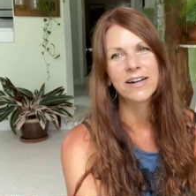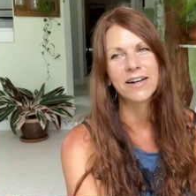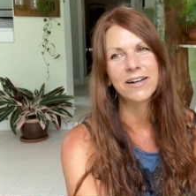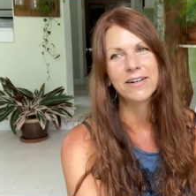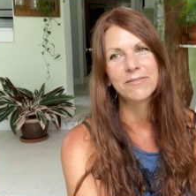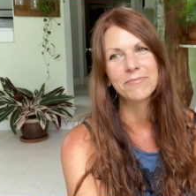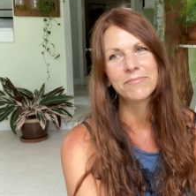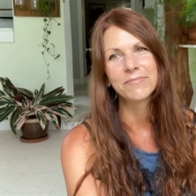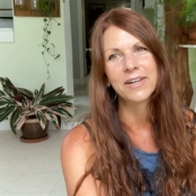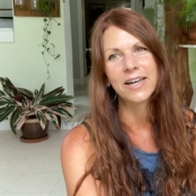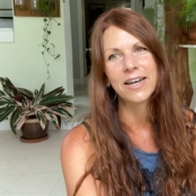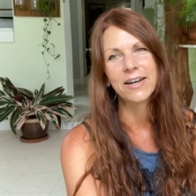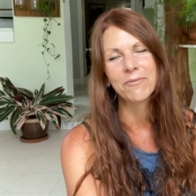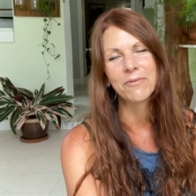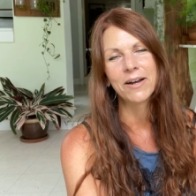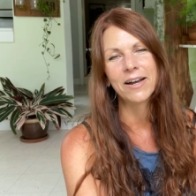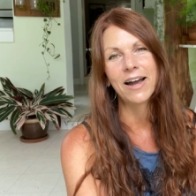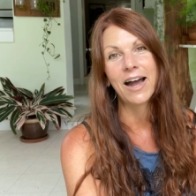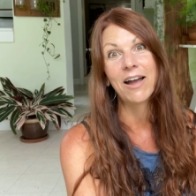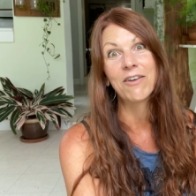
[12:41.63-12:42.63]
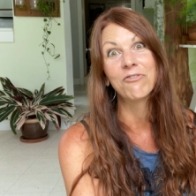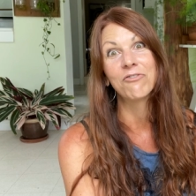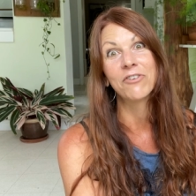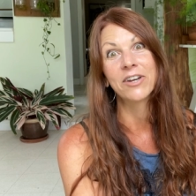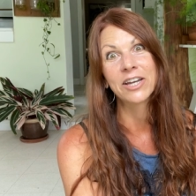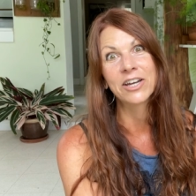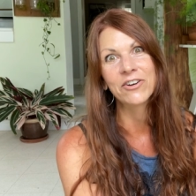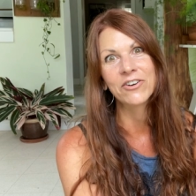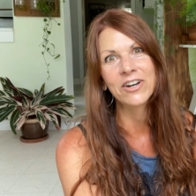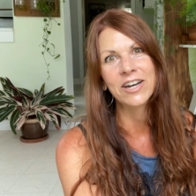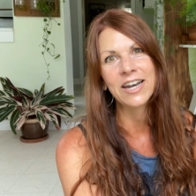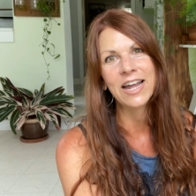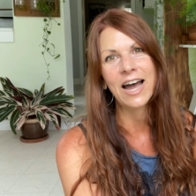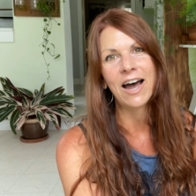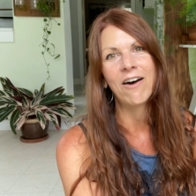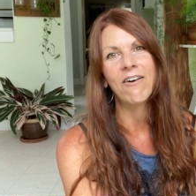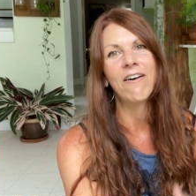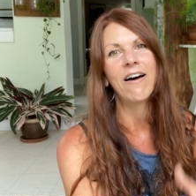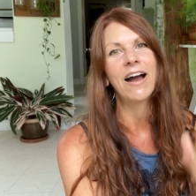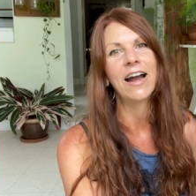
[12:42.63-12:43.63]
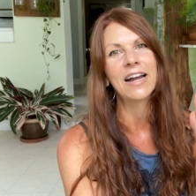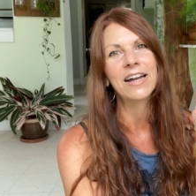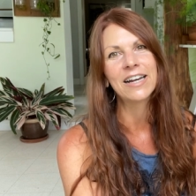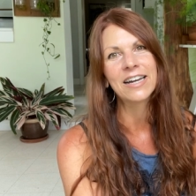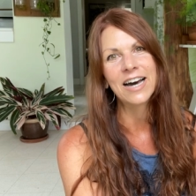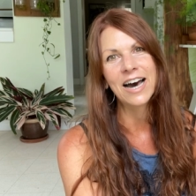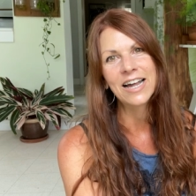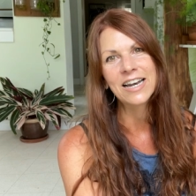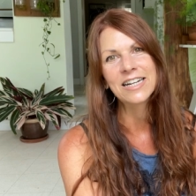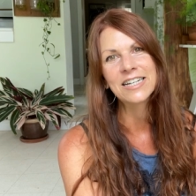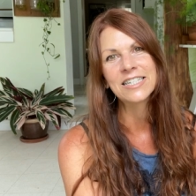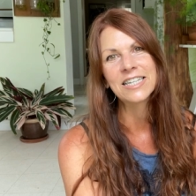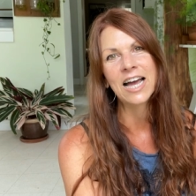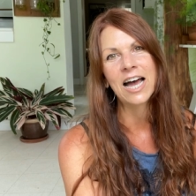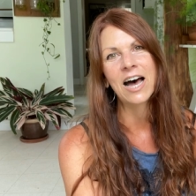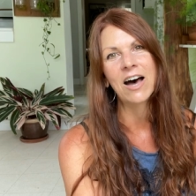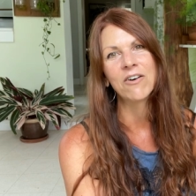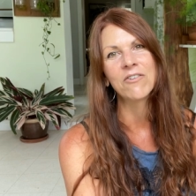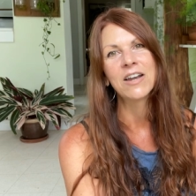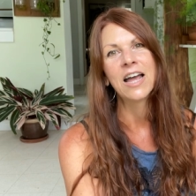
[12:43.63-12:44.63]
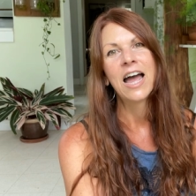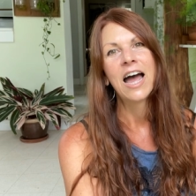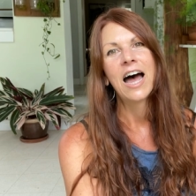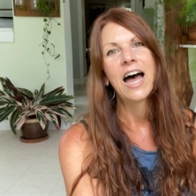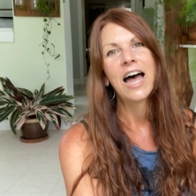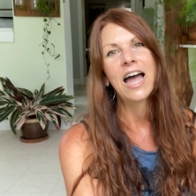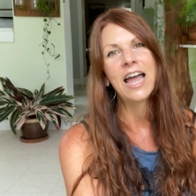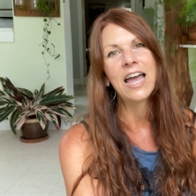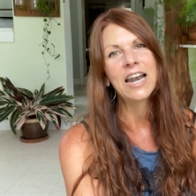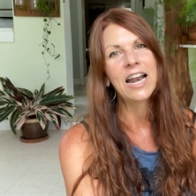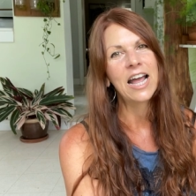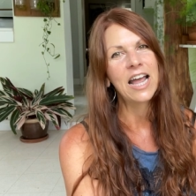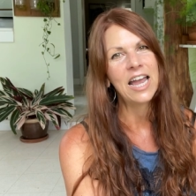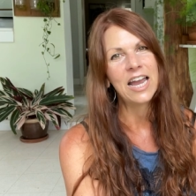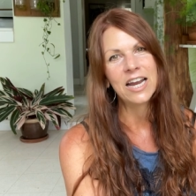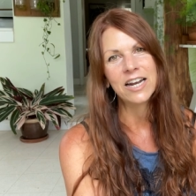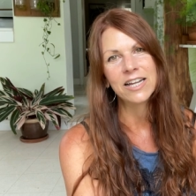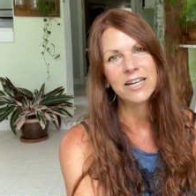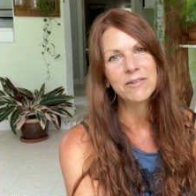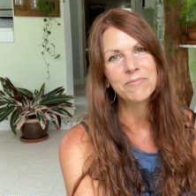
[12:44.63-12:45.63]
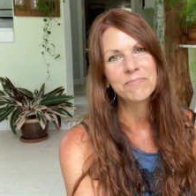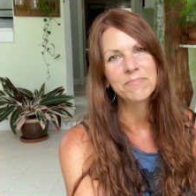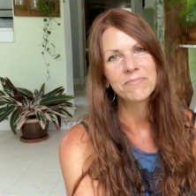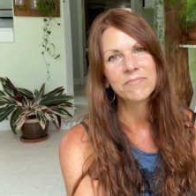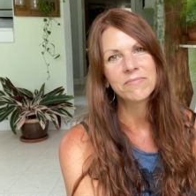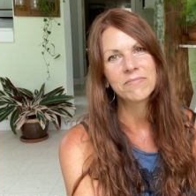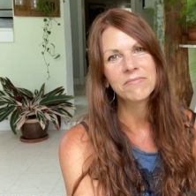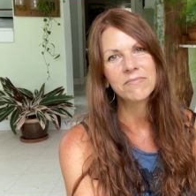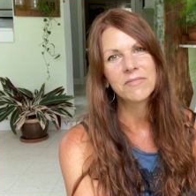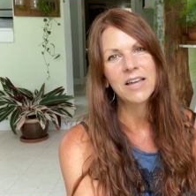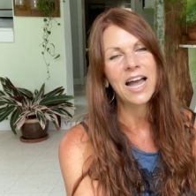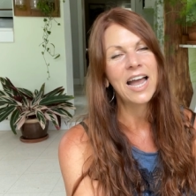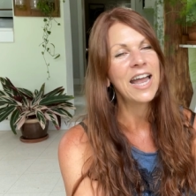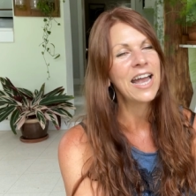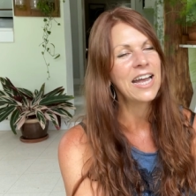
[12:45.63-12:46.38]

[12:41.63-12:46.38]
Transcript: um, anyway, I figured it out. I got it down, and I hate it. I